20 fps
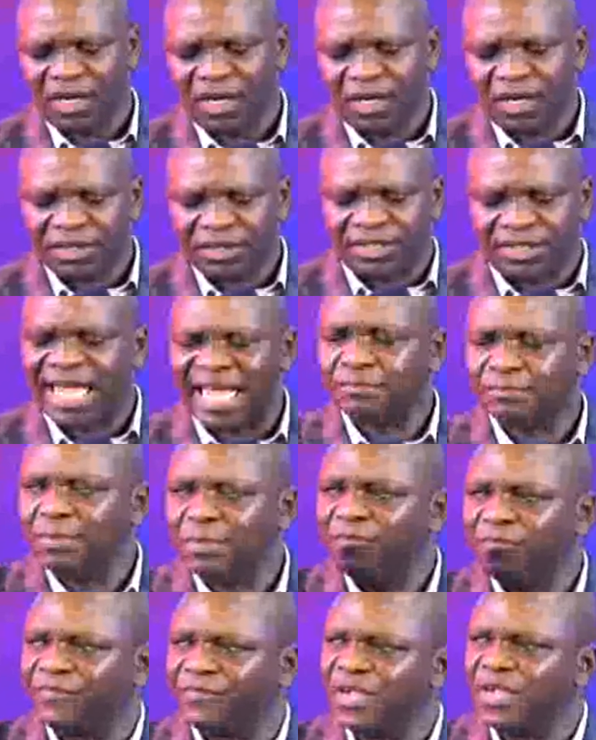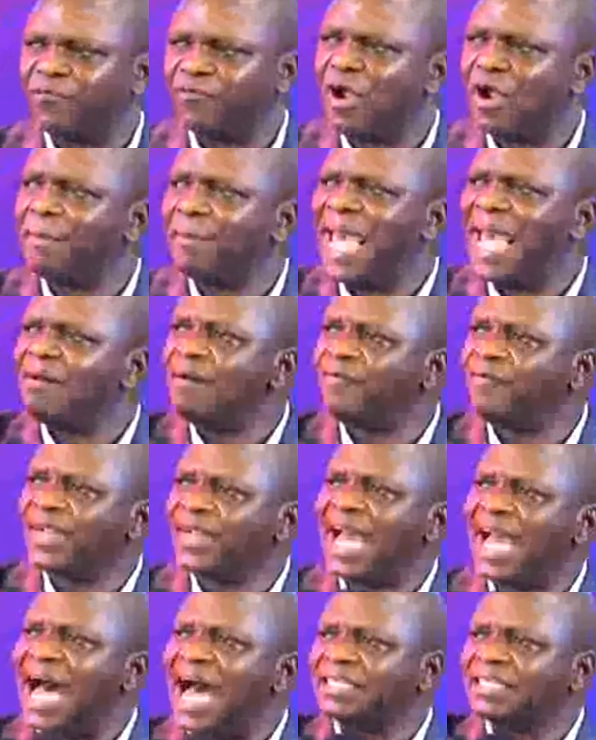Set me free from every
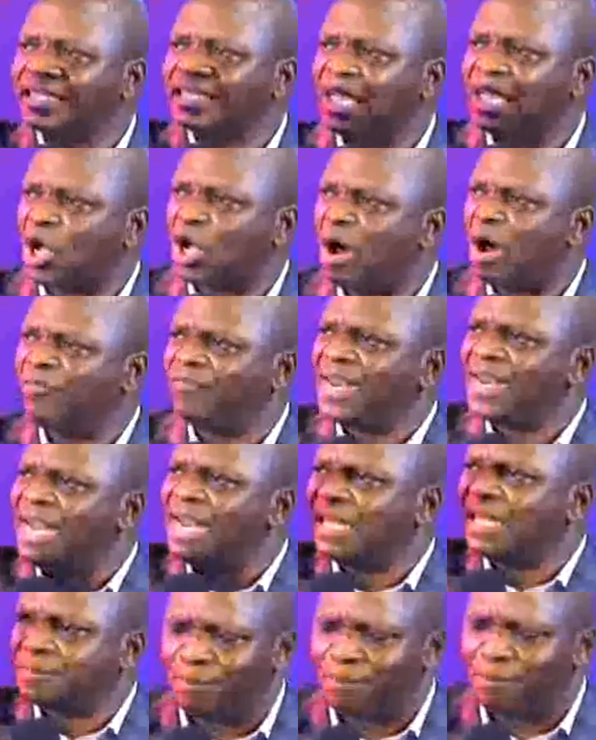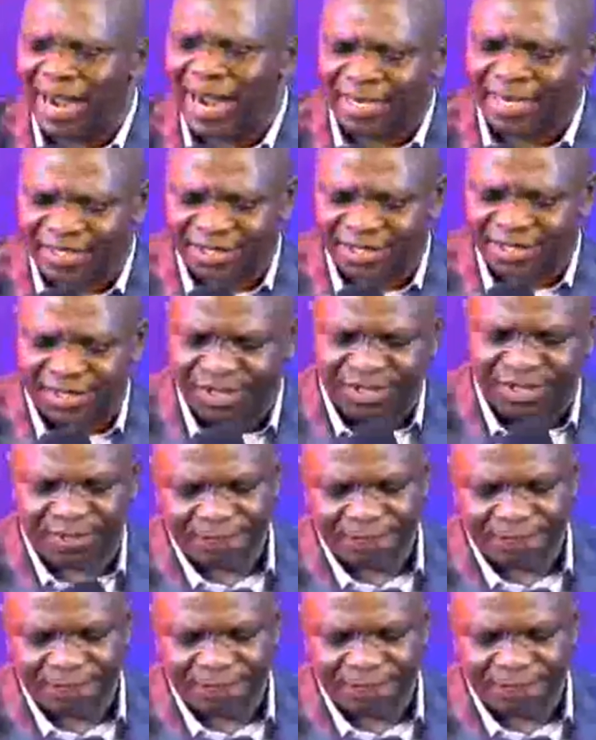anti-covenant practices.